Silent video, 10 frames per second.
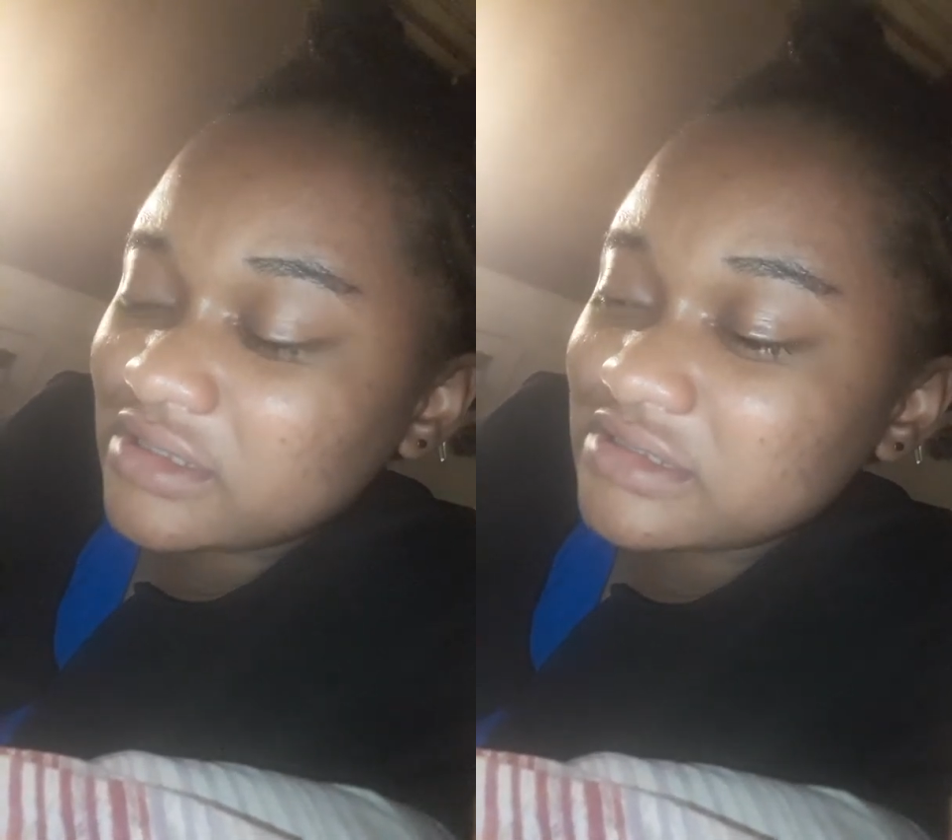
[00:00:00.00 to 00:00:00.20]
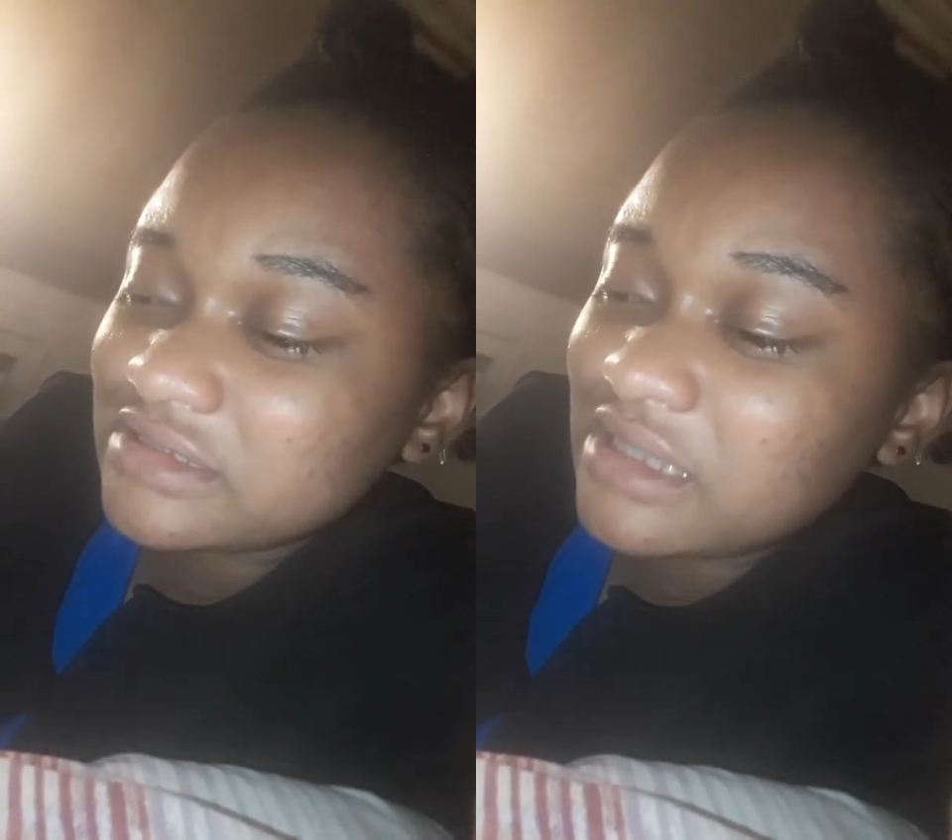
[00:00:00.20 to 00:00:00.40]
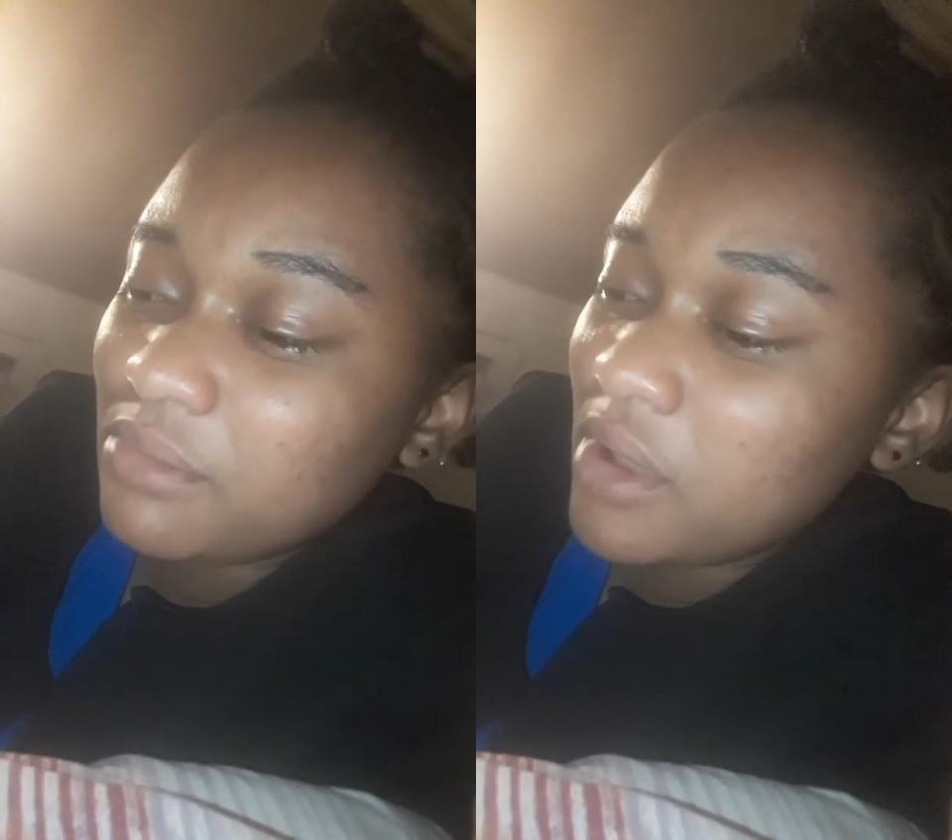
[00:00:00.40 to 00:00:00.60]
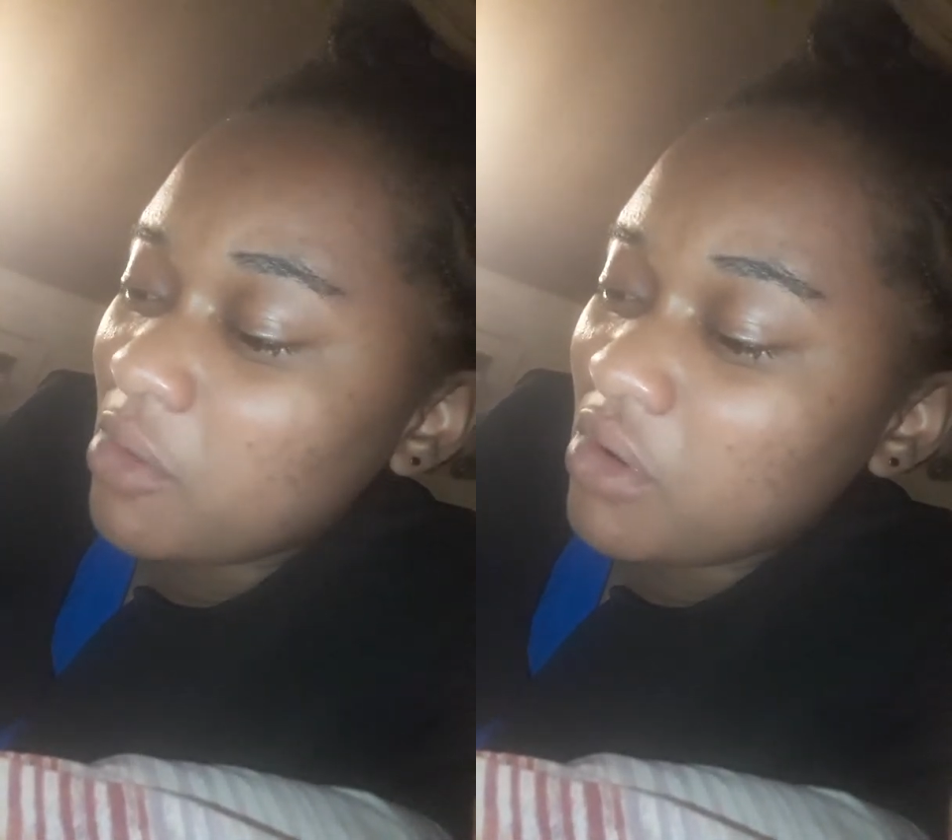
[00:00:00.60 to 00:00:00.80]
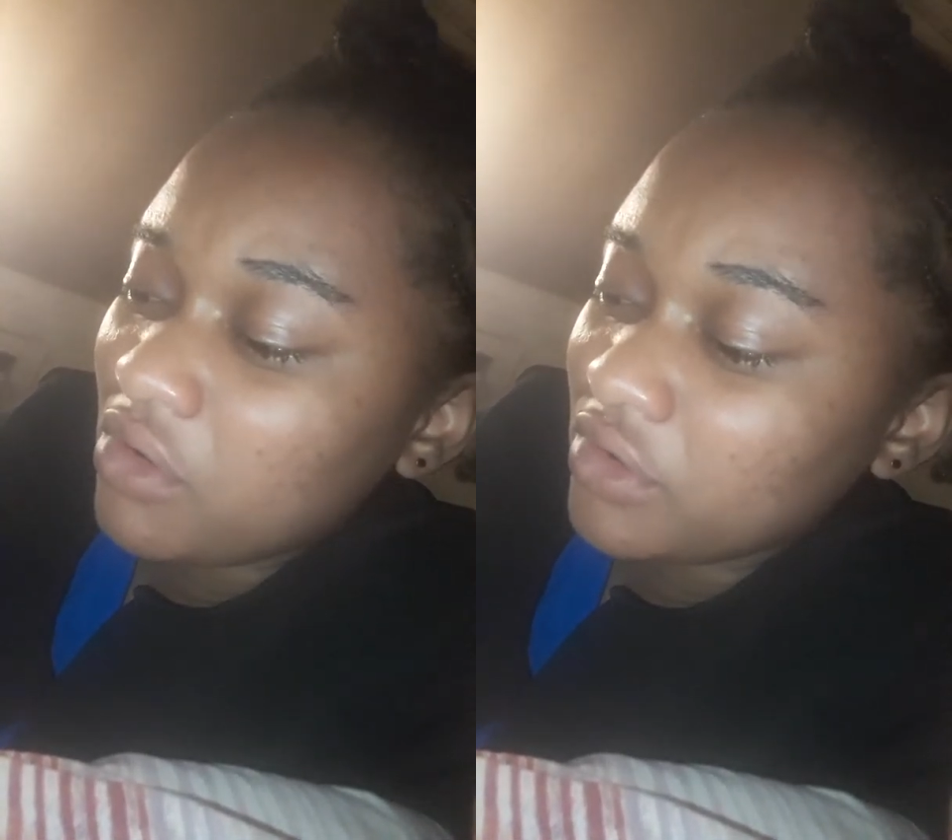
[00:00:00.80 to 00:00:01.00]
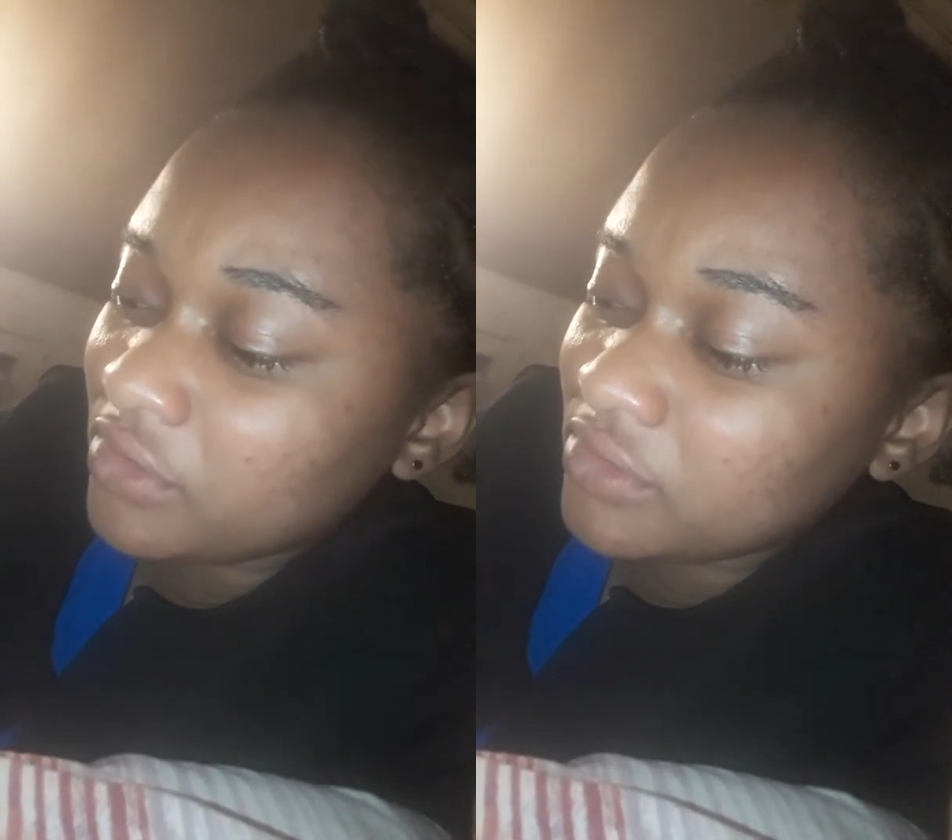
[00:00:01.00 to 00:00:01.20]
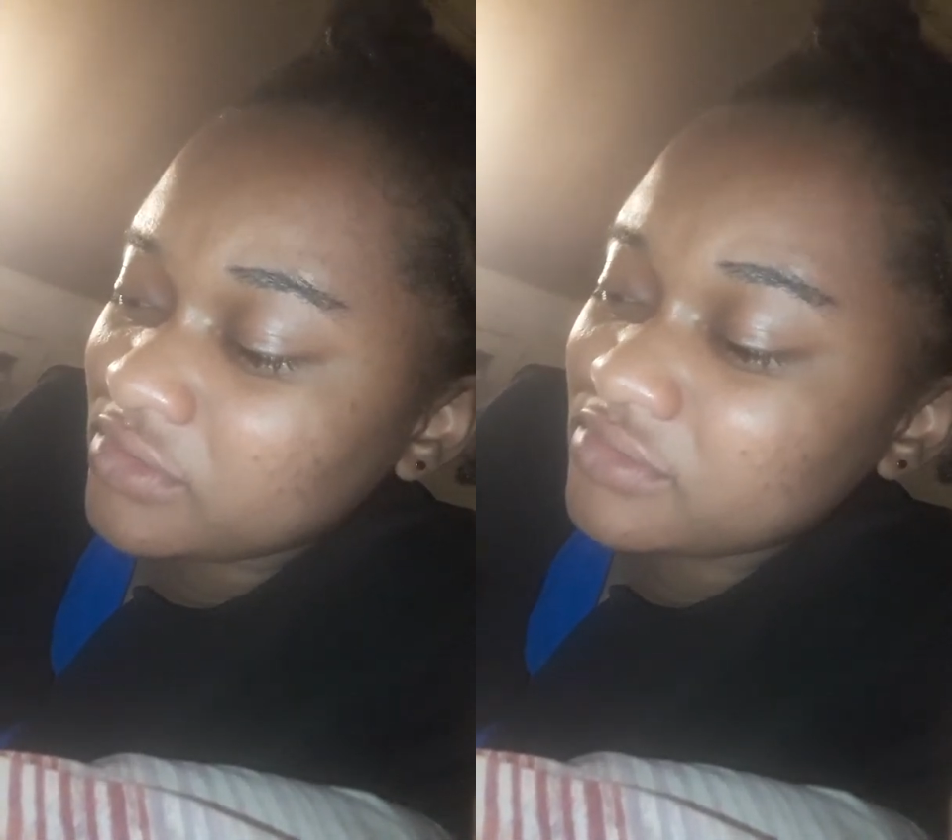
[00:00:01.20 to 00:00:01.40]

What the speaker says: Send my work on.